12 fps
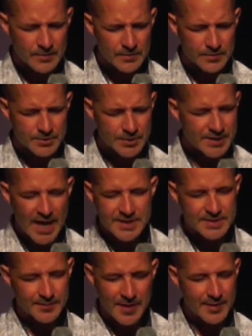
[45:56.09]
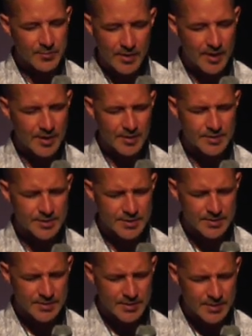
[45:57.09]
Just asking that prayer.
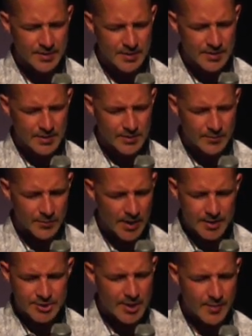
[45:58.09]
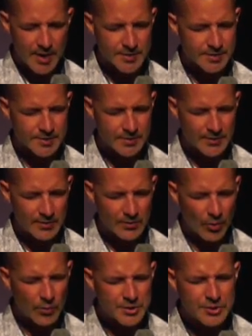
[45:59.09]
Just prayer Jabez. Lord, would you